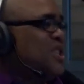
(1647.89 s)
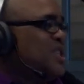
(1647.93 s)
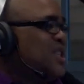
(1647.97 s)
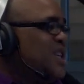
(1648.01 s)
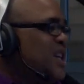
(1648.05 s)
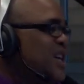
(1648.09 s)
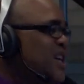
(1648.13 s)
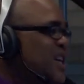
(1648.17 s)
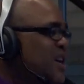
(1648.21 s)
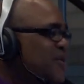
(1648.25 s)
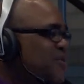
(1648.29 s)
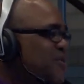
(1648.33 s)

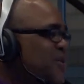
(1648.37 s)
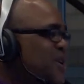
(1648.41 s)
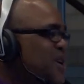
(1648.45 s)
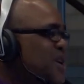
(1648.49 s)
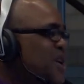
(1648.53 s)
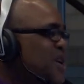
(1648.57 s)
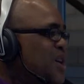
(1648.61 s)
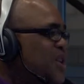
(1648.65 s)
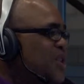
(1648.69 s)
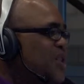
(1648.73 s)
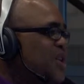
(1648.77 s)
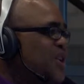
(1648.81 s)
they have
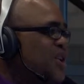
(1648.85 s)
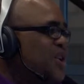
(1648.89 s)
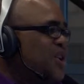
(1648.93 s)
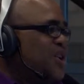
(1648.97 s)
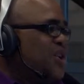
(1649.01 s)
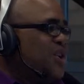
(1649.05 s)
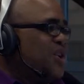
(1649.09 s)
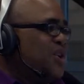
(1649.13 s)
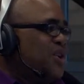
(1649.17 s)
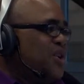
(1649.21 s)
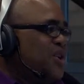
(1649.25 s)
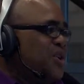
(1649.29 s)

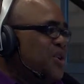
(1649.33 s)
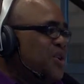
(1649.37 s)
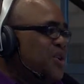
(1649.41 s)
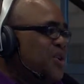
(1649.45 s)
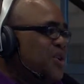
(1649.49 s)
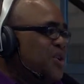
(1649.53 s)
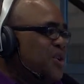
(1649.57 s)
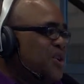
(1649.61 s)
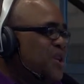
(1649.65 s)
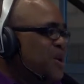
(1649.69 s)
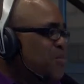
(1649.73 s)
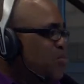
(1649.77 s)
the
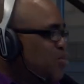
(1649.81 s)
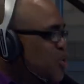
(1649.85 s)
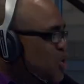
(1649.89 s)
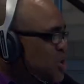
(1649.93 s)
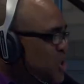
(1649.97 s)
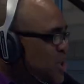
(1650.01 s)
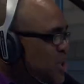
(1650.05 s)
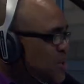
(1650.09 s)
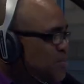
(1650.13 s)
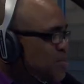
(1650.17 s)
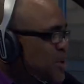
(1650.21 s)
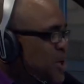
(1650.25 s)

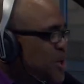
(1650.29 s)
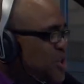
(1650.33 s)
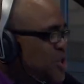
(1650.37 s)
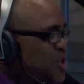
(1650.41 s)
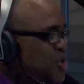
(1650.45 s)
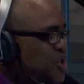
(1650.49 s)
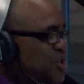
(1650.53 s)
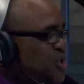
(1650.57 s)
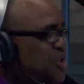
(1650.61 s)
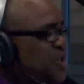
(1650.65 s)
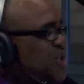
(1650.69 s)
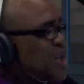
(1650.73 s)
model
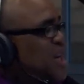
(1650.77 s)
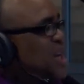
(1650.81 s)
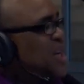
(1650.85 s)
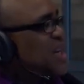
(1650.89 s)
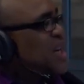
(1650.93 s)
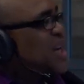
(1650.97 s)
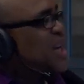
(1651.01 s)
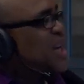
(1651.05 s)
parishes, and